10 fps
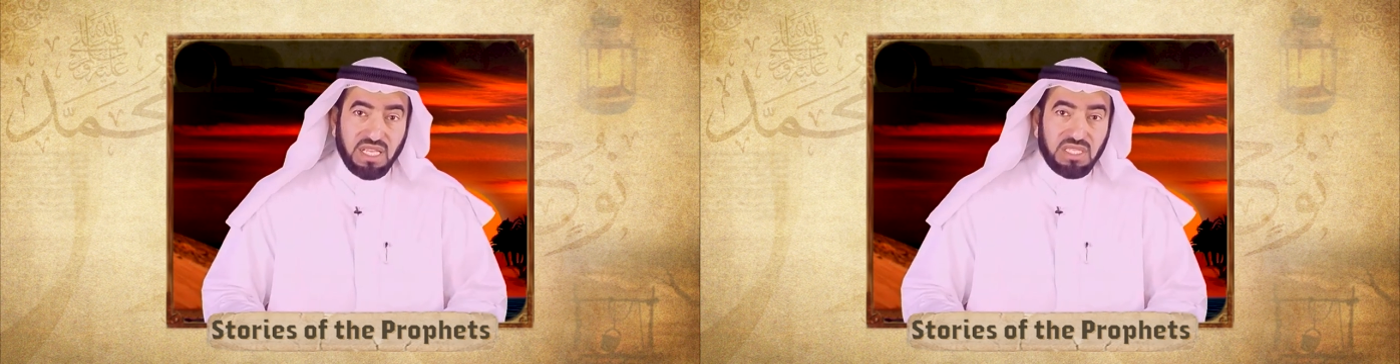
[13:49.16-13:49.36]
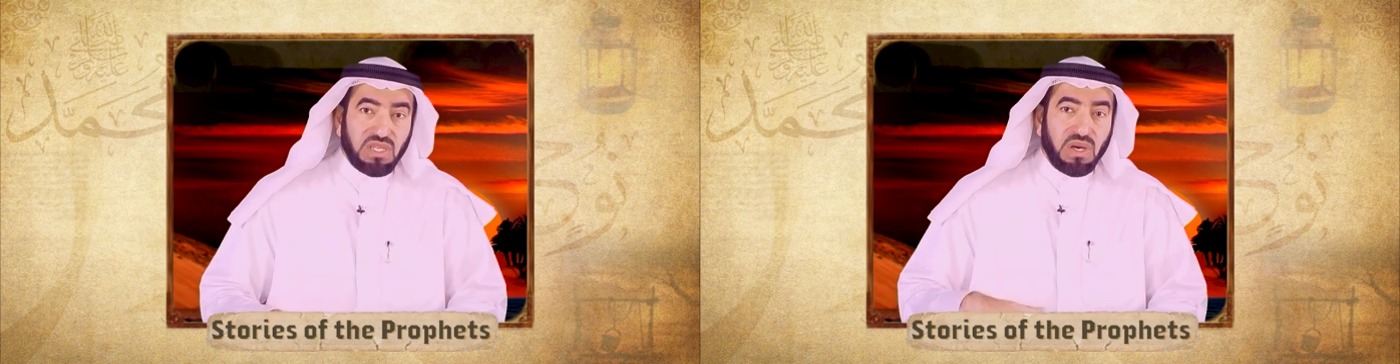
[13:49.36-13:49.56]

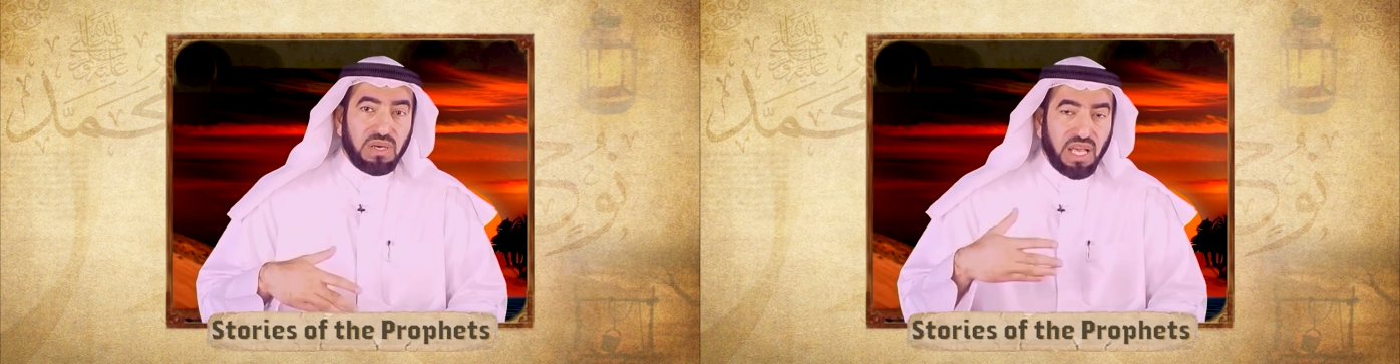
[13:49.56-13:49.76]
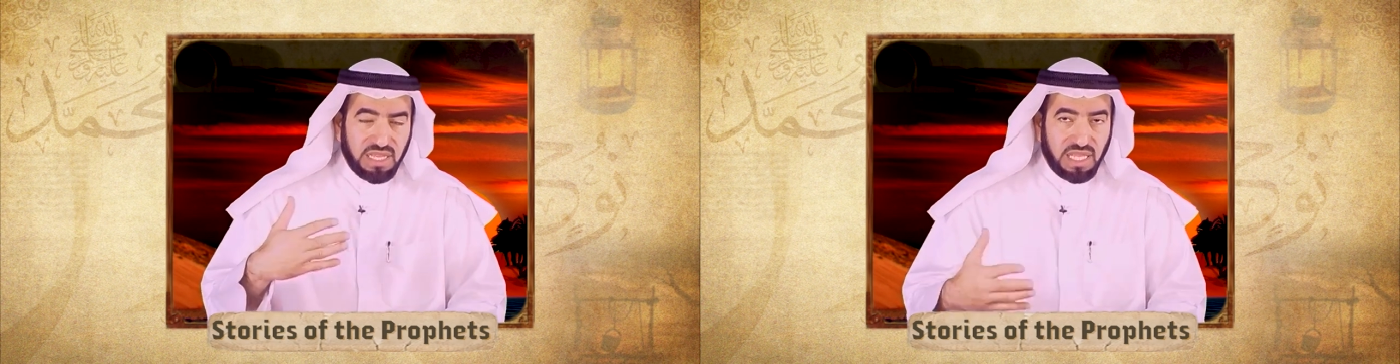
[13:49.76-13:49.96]

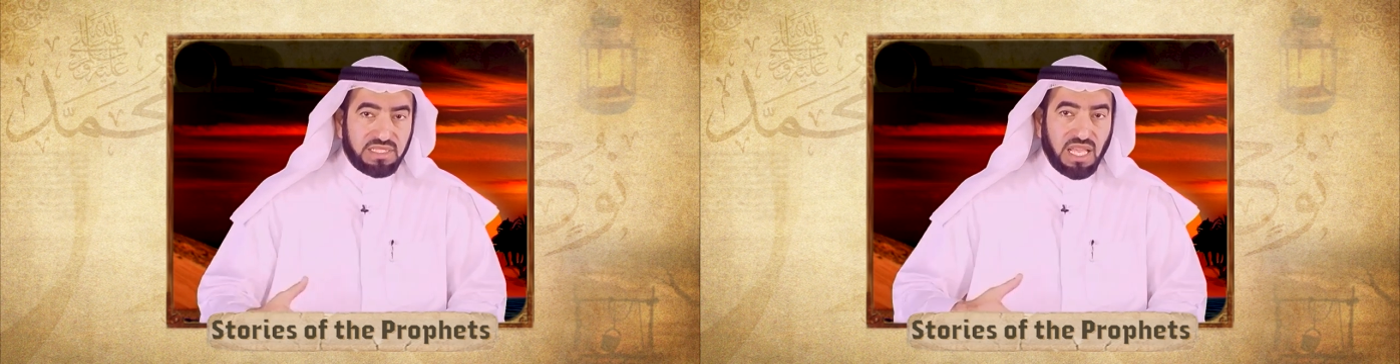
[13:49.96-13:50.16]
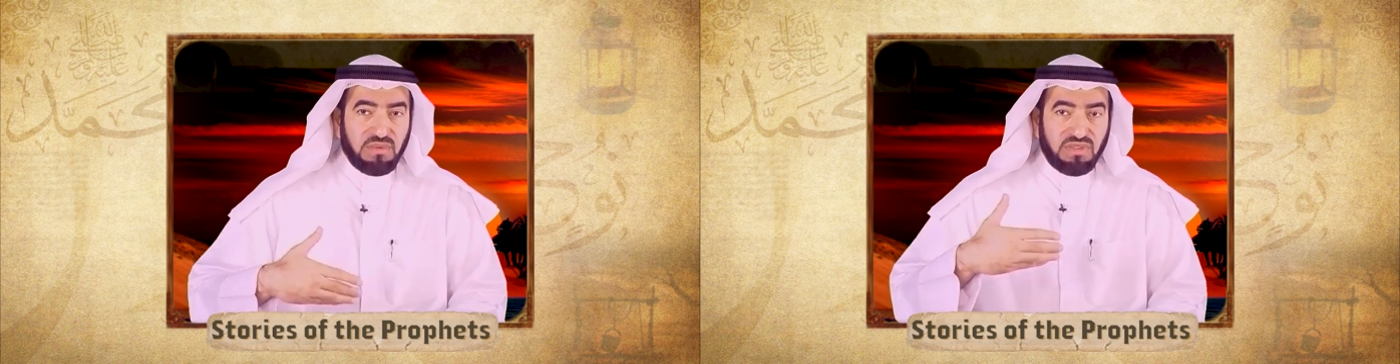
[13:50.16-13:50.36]
So at
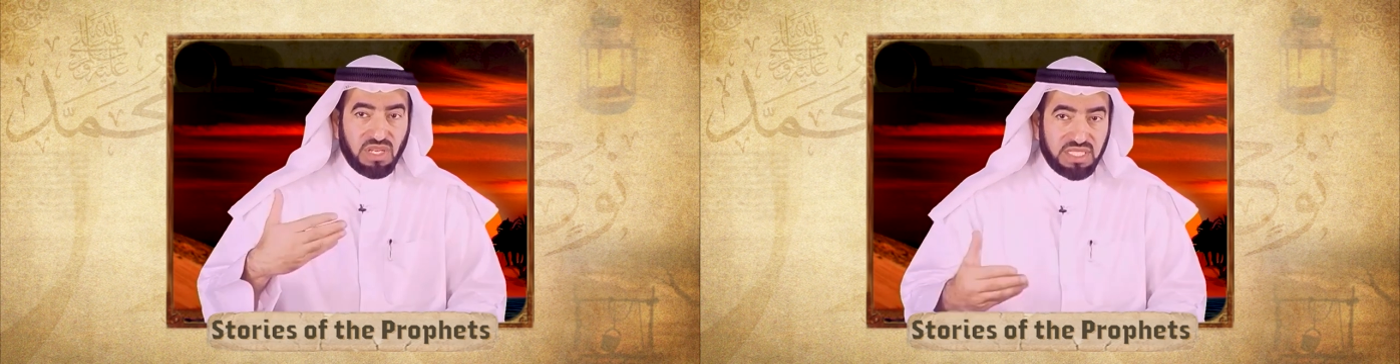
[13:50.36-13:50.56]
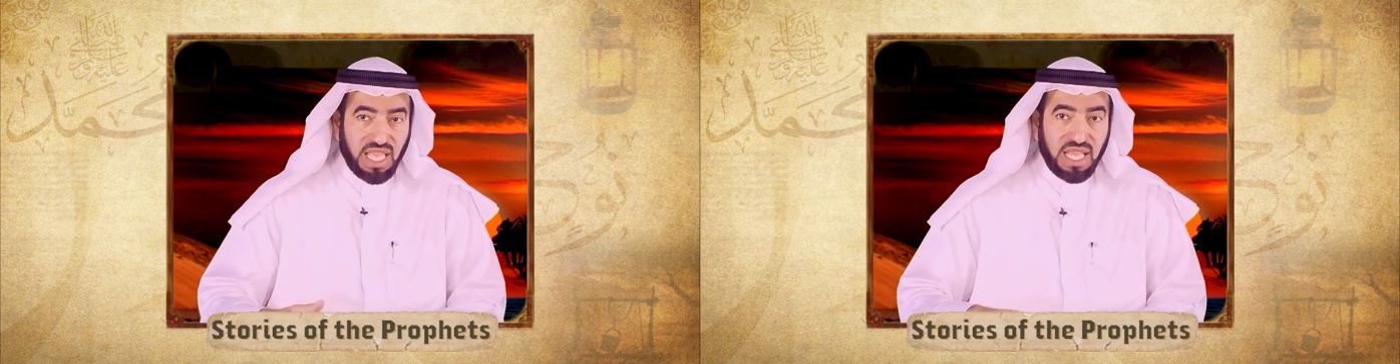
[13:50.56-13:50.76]
that time, of
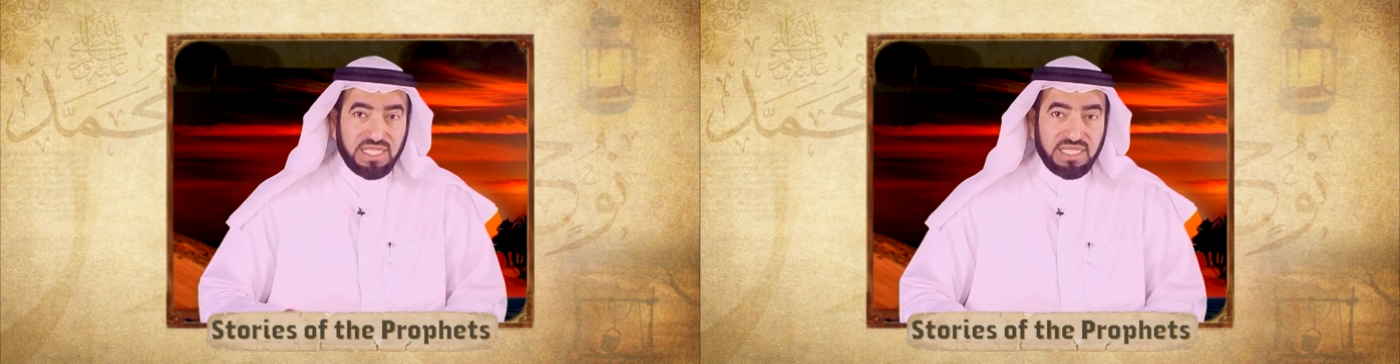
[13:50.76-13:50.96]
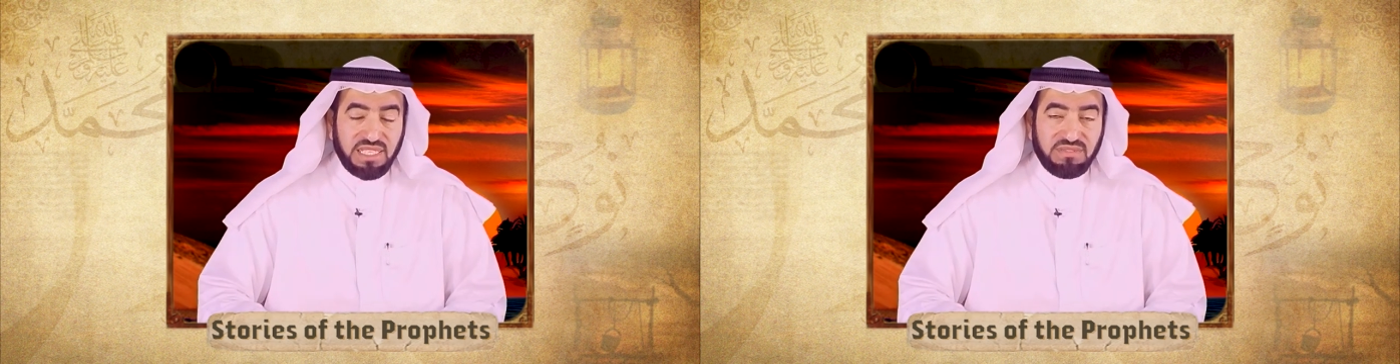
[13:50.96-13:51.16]
course, they
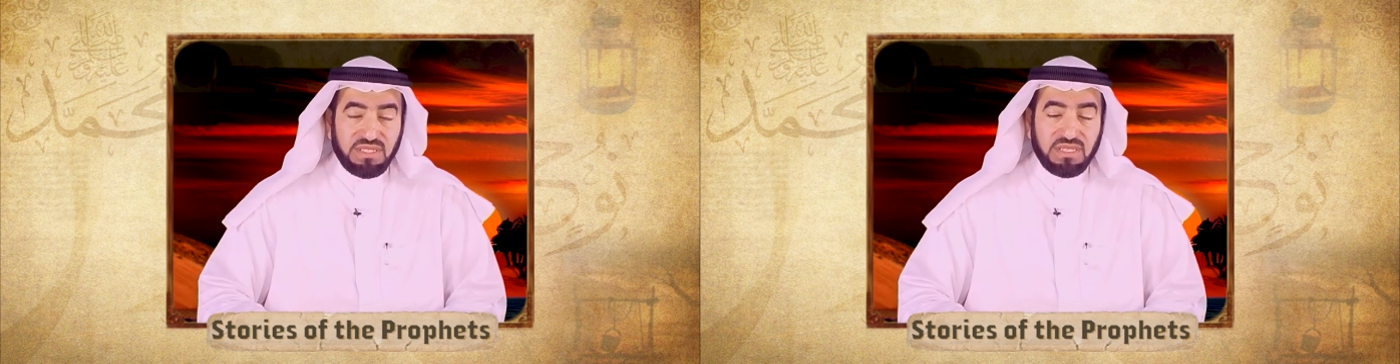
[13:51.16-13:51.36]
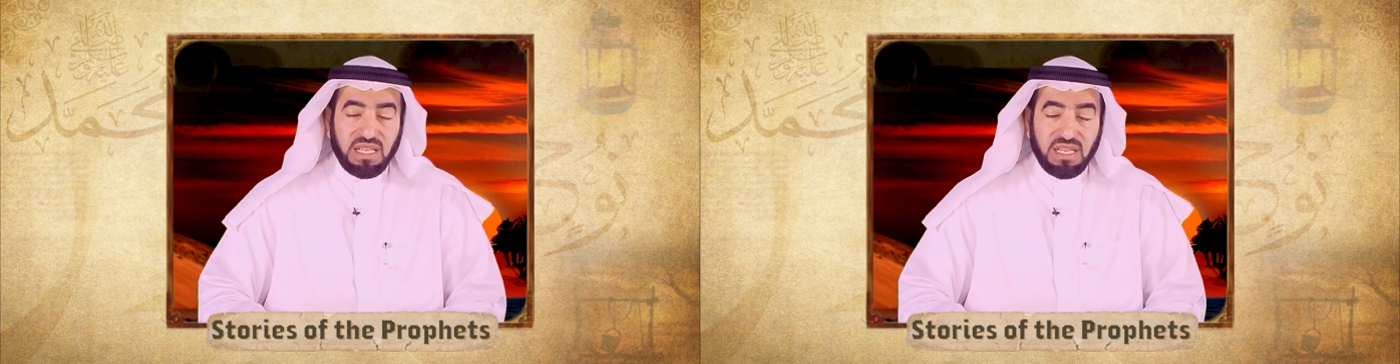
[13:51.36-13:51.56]
had
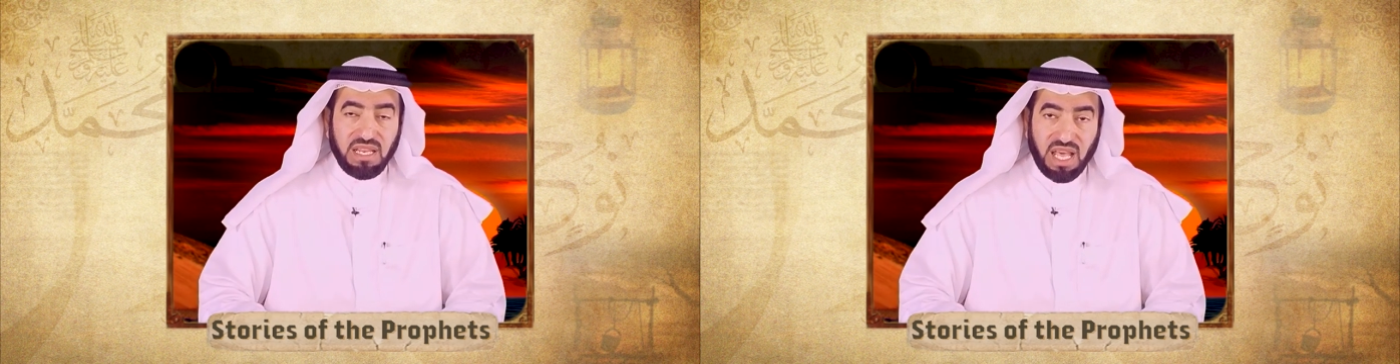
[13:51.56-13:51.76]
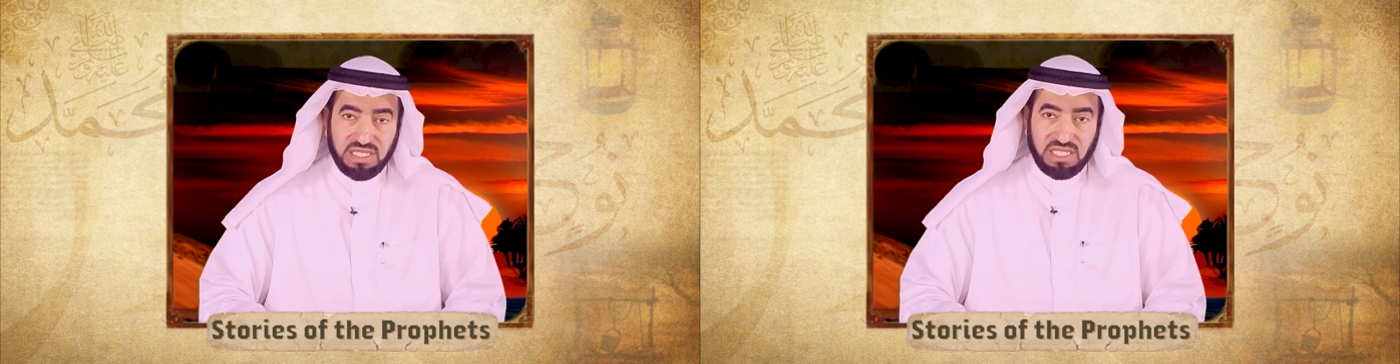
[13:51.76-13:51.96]
even
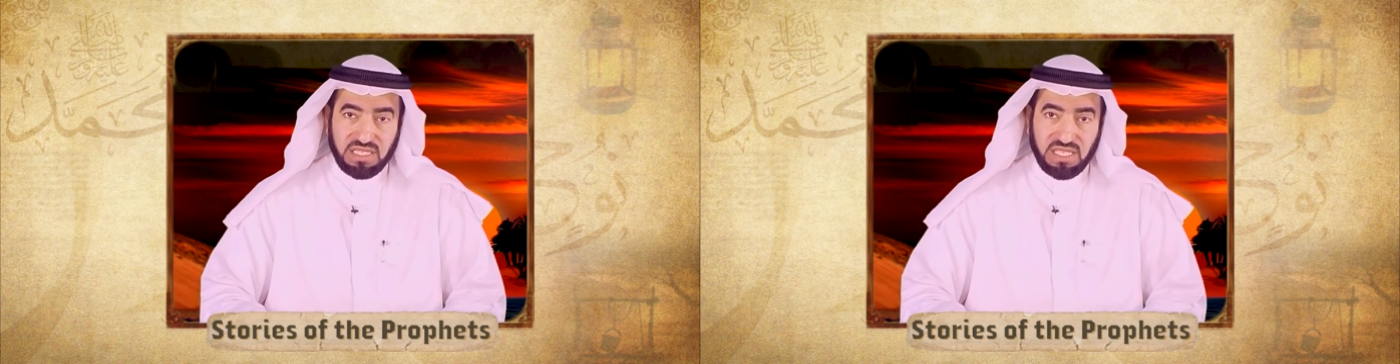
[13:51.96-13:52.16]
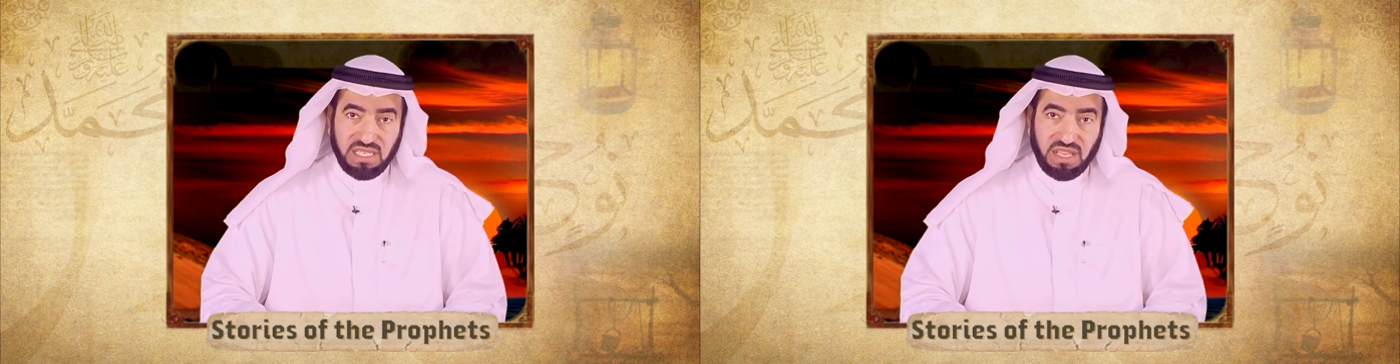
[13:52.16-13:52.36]

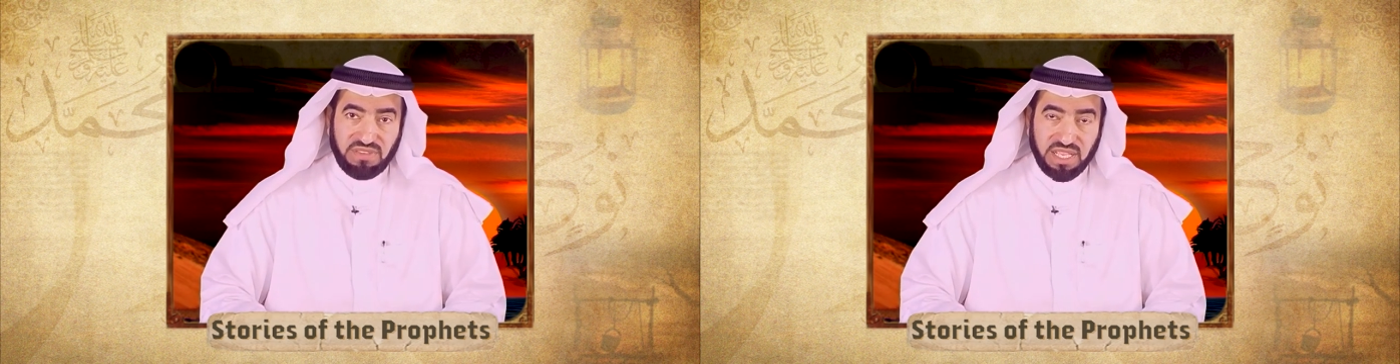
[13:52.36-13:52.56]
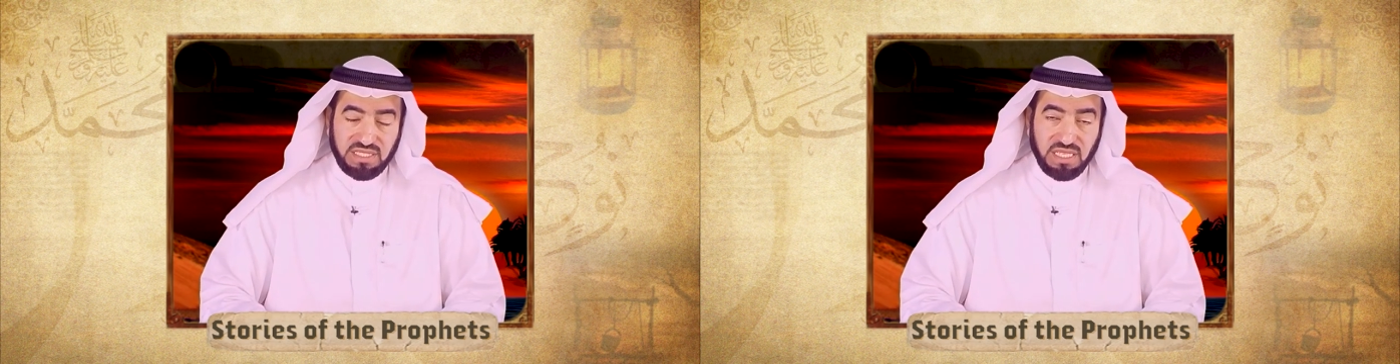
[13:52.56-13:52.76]
larger
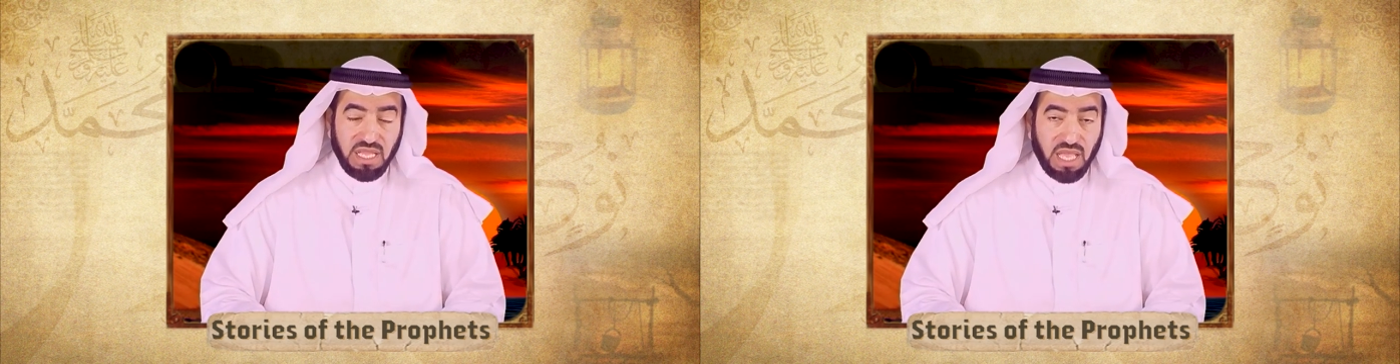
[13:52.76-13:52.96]
effect.